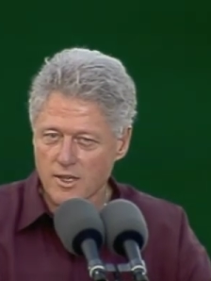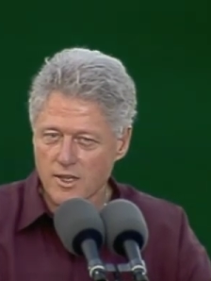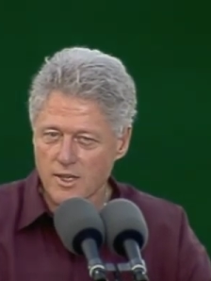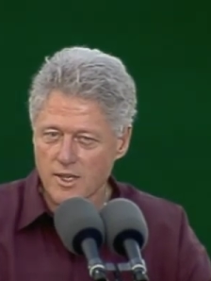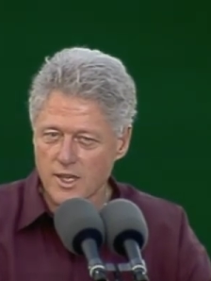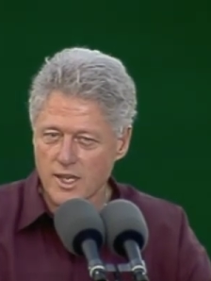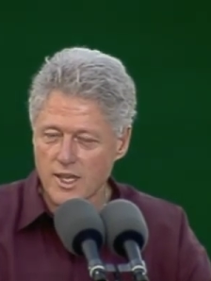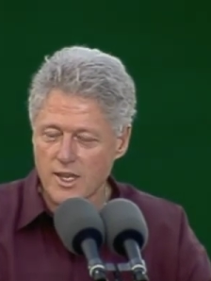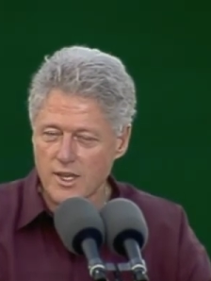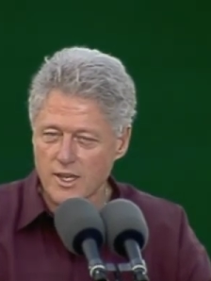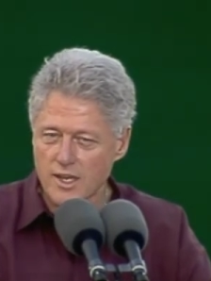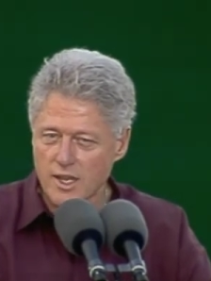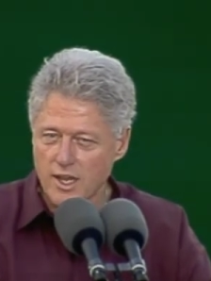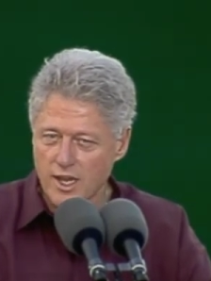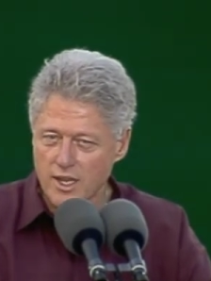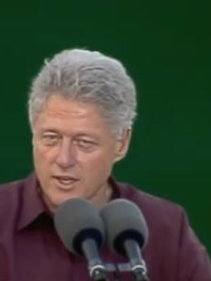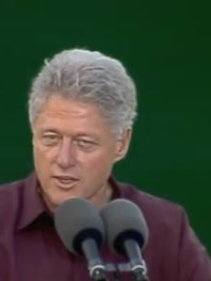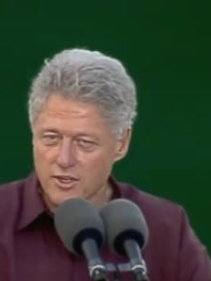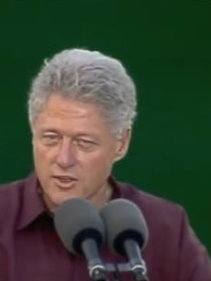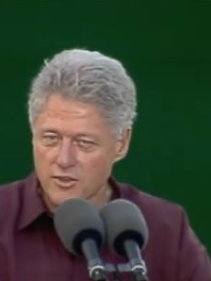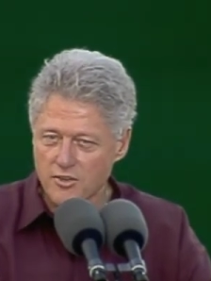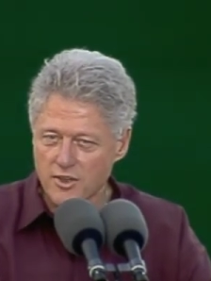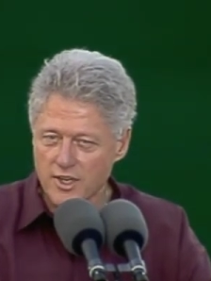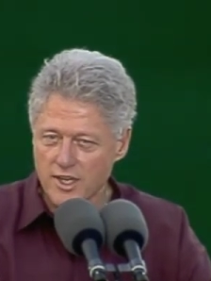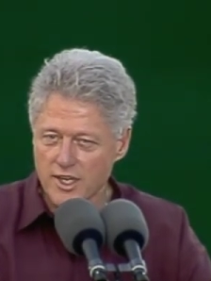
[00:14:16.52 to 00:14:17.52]
in not
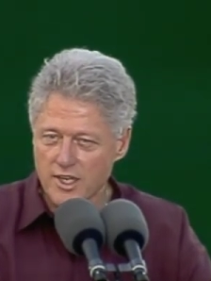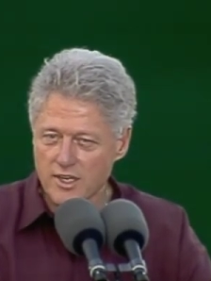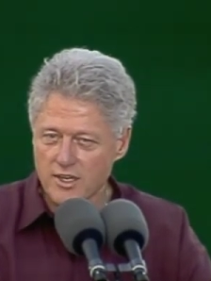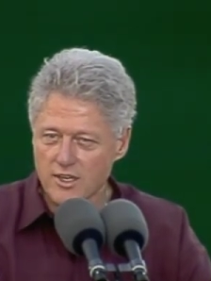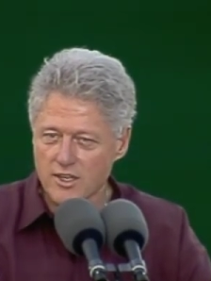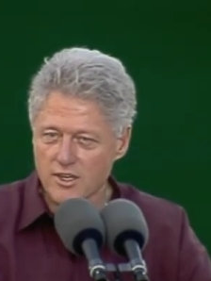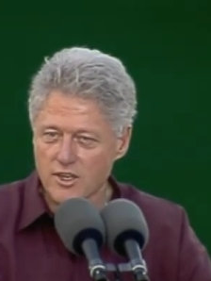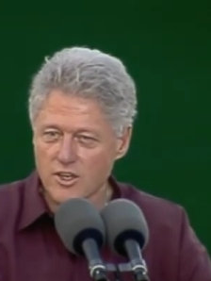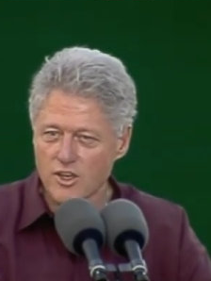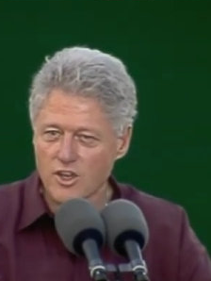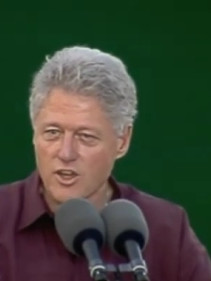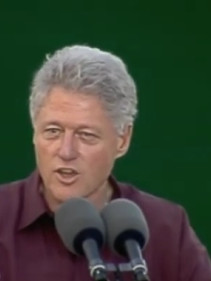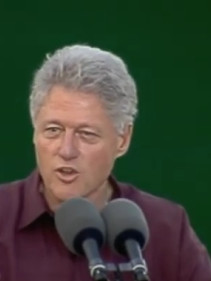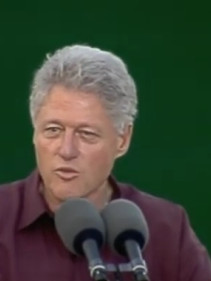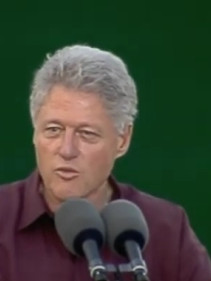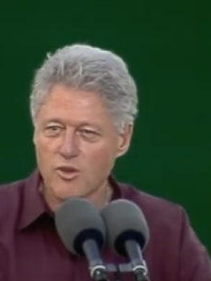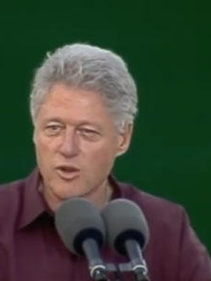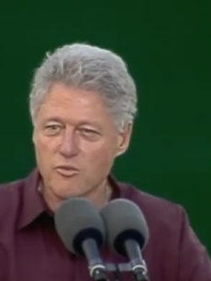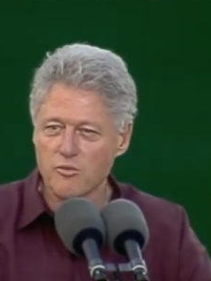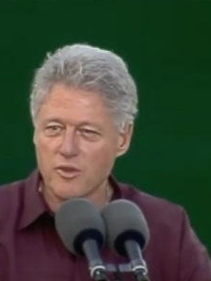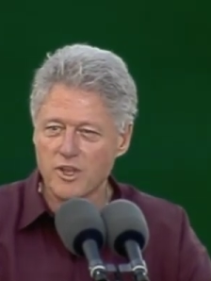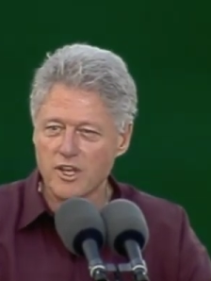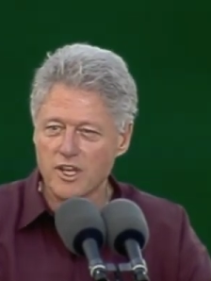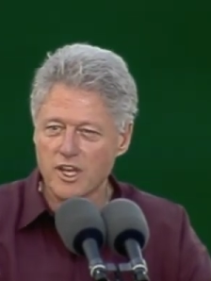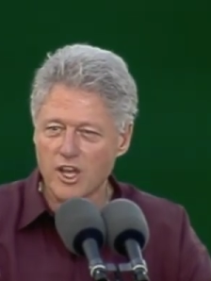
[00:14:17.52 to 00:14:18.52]
doing it
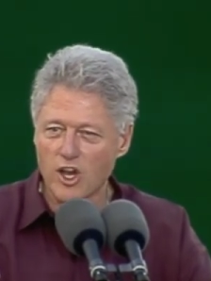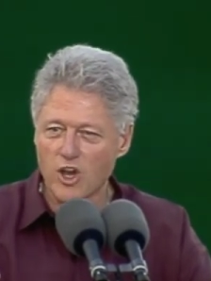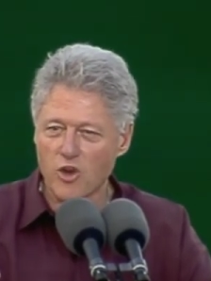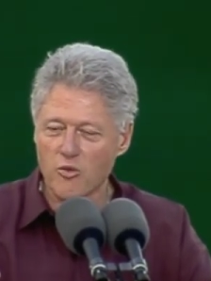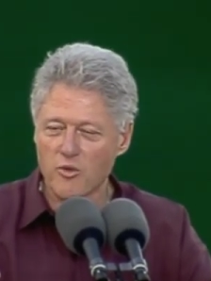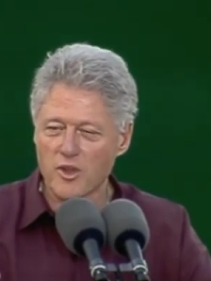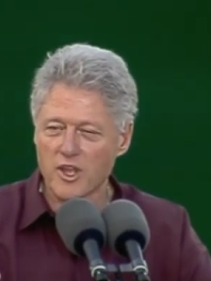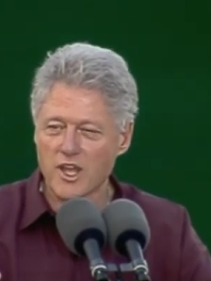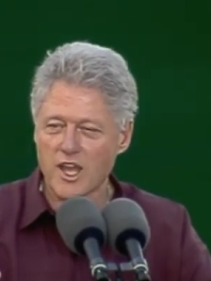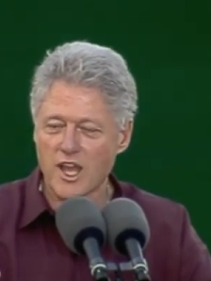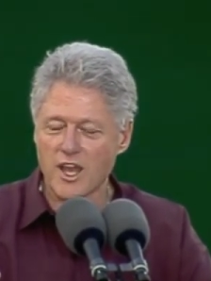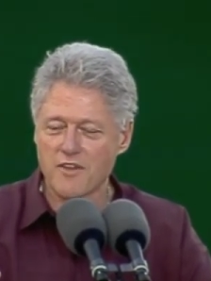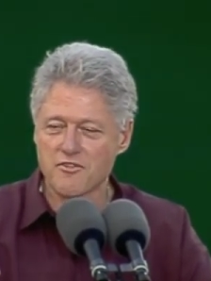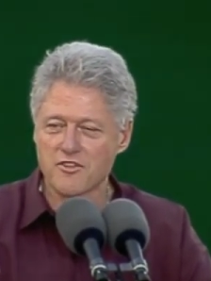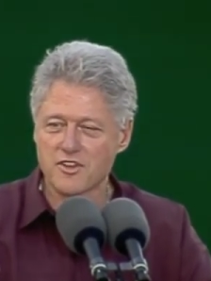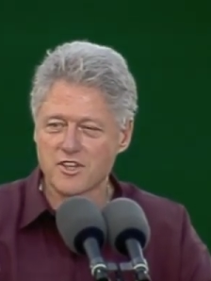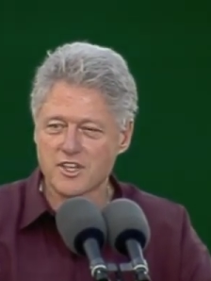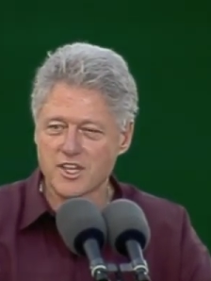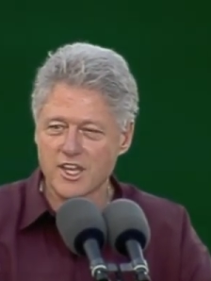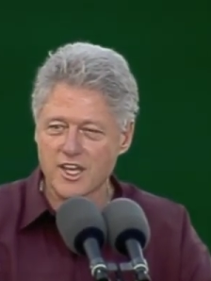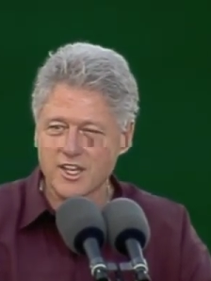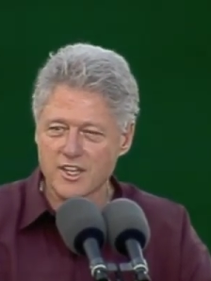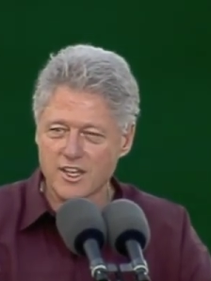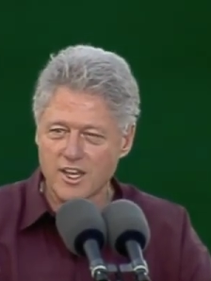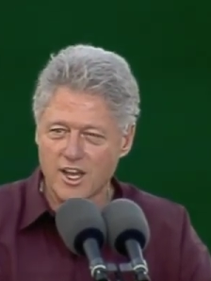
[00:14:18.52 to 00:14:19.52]
when we know we have the
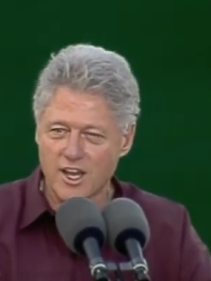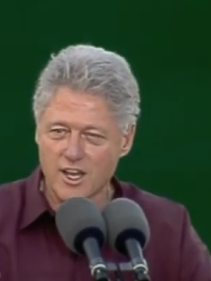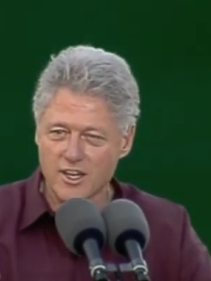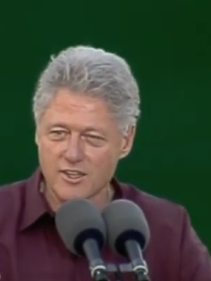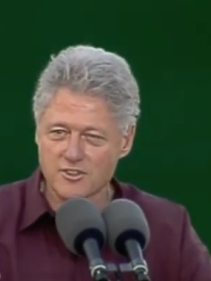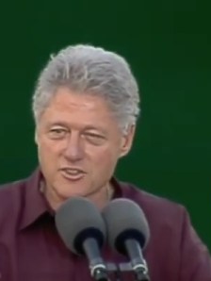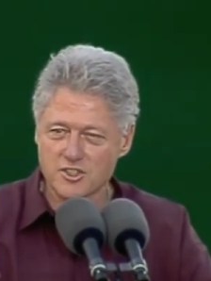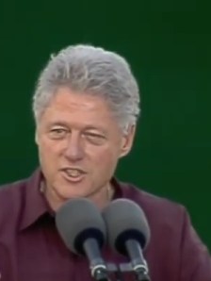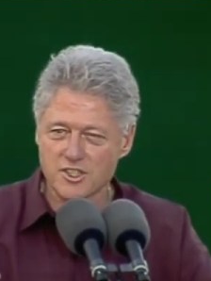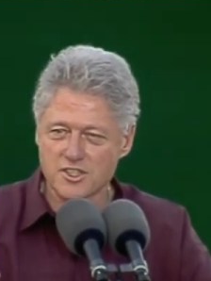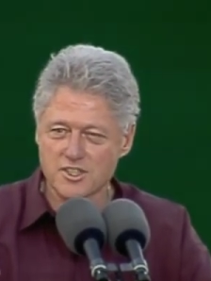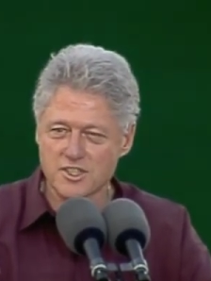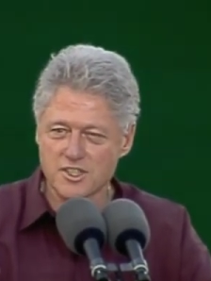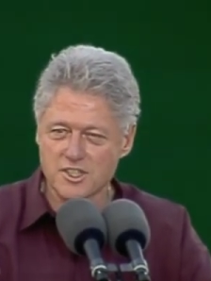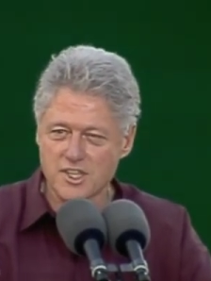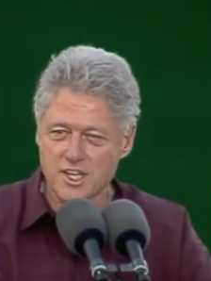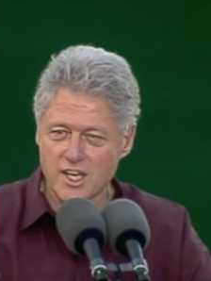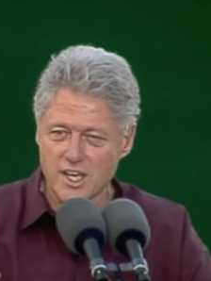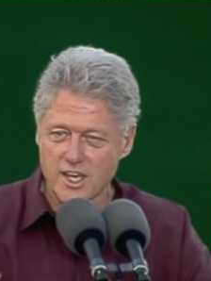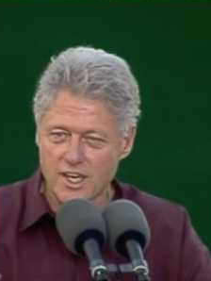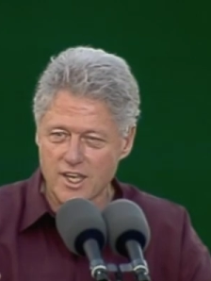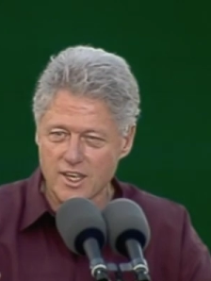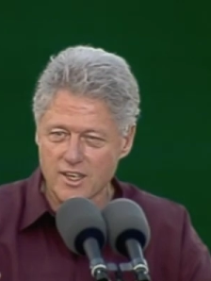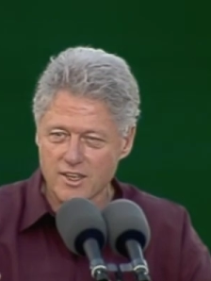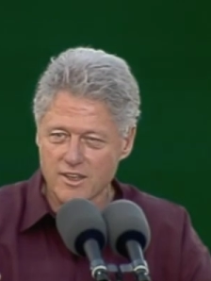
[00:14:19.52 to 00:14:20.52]
technology
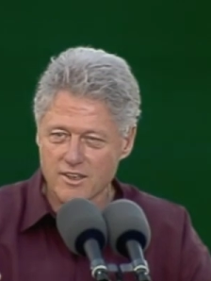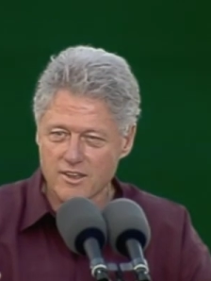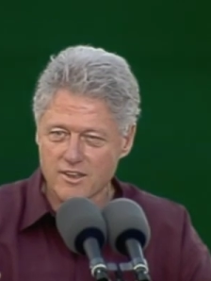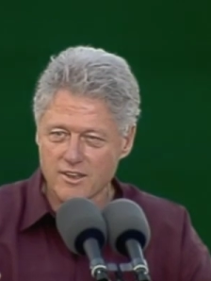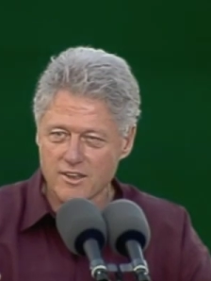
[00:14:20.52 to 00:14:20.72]
today